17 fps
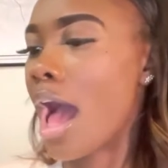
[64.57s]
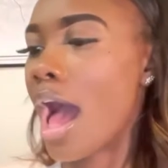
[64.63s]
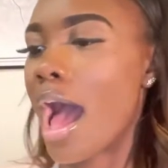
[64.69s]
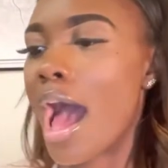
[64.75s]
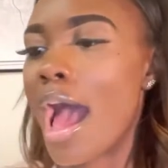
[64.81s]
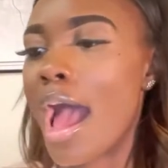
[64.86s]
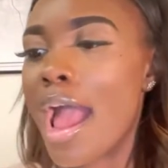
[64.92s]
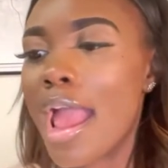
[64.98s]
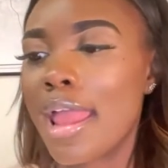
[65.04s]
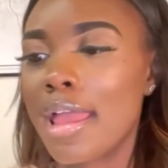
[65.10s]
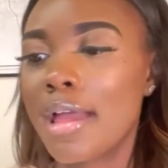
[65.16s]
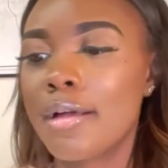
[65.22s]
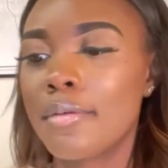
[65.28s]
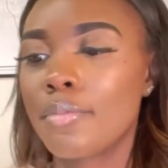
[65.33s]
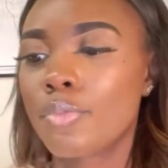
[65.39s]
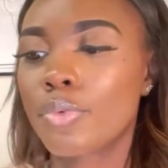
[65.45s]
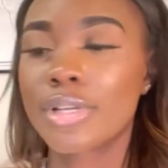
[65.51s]
I
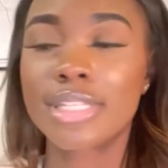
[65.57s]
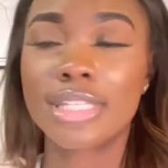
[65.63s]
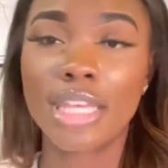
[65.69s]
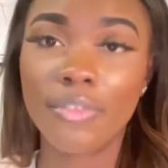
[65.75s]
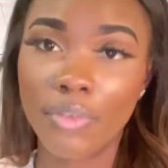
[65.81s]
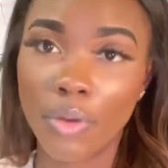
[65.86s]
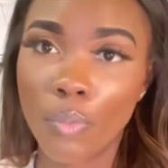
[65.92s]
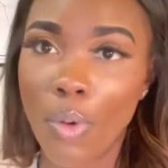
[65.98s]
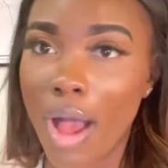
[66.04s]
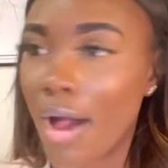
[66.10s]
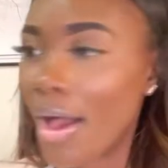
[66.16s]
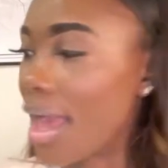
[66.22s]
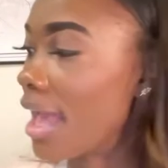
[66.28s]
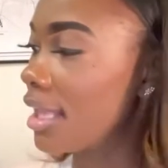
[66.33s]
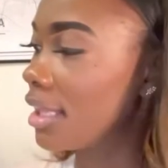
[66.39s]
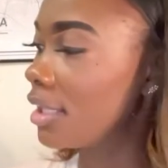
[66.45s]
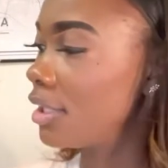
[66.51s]
am receiving while
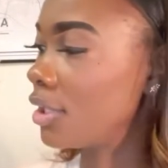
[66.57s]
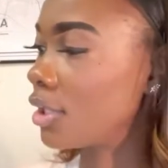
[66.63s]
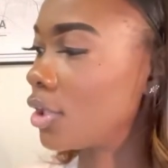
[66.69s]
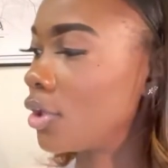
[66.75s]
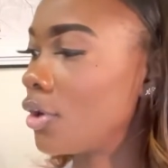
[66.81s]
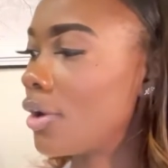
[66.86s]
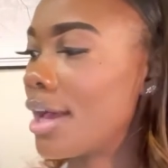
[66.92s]
at clinical,